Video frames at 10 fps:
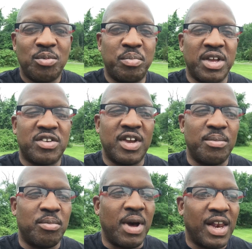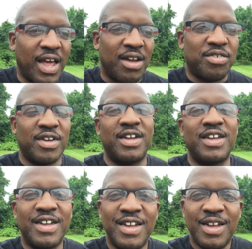Best shape of my life.
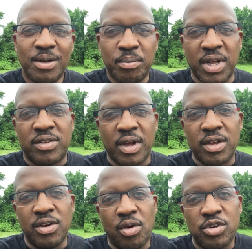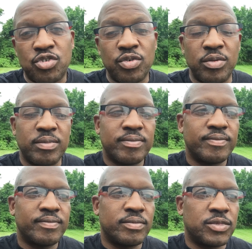But, you know, it's true.
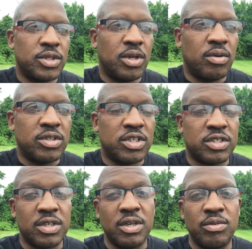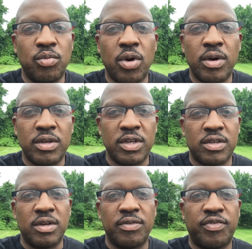You know, it's just a good word,
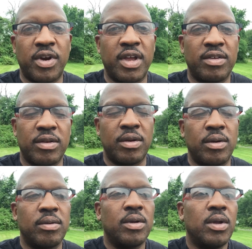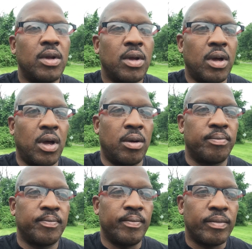just a good phrase, you know.